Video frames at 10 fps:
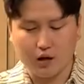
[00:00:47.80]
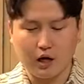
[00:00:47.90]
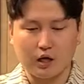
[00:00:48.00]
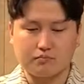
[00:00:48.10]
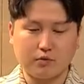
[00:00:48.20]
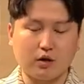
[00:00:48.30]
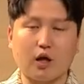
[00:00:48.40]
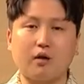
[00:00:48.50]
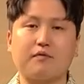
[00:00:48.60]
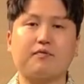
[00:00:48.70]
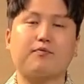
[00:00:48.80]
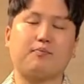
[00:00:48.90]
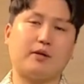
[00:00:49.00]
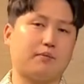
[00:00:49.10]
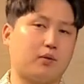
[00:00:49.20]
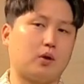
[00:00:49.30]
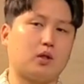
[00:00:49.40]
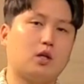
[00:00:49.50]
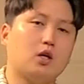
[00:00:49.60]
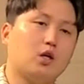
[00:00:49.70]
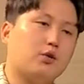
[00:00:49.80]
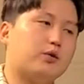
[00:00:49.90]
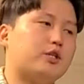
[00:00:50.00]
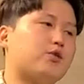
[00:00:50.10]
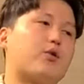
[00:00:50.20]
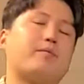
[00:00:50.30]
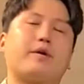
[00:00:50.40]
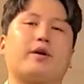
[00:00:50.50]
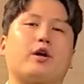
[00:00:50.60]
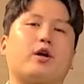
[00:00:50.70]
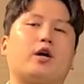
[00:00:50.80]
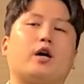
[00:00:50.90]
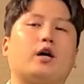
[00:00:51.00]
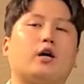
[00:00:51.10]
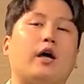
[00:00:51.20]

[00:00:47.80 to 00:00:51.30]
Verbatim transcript: Um, a lot of people who enjoy beer